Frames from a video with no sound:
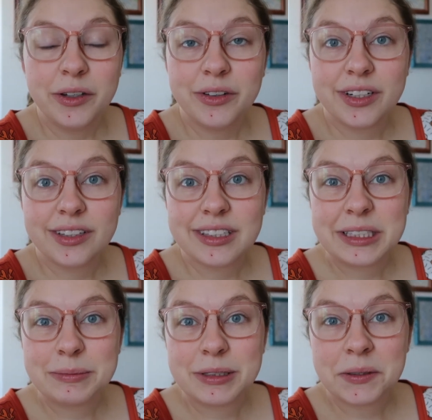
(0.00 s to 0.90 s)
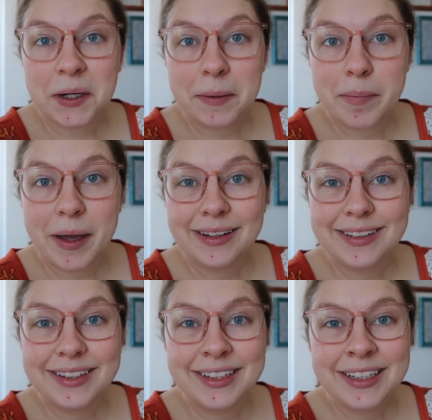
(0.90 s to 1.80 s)
you can hit the subscribe
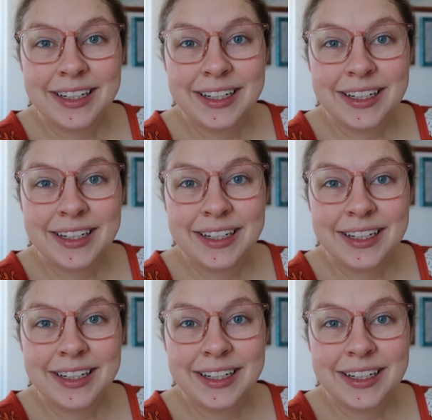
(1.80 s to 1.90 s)
button.